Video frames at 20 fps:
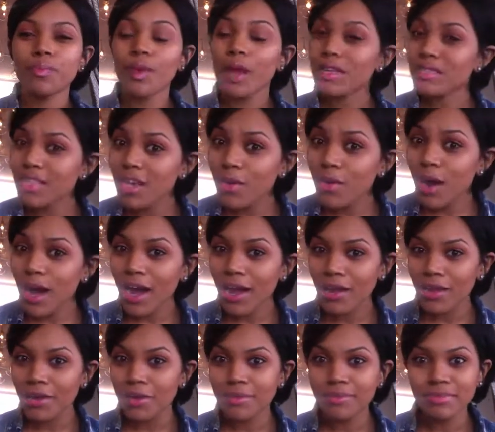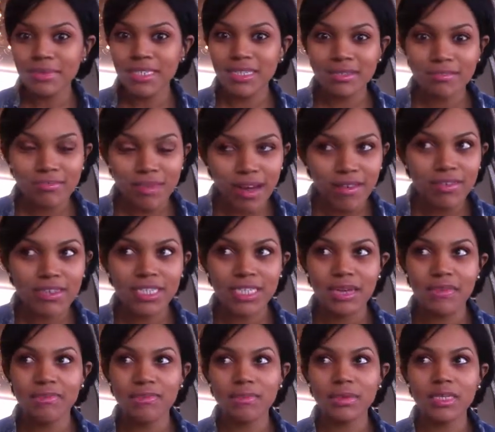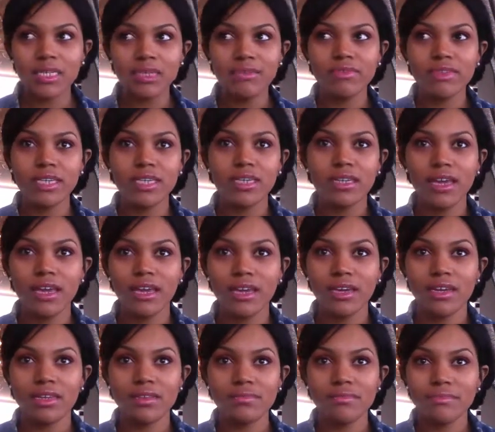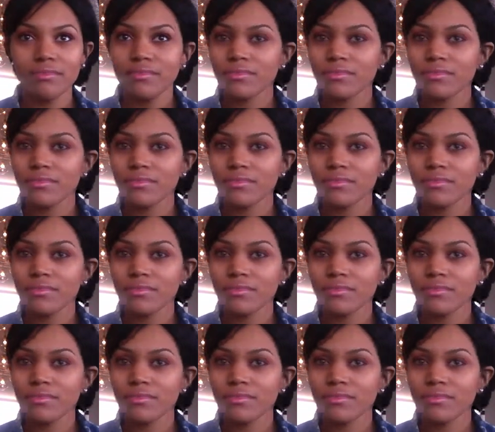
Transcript: I say Ohio because obviously I'm from Cleveland, and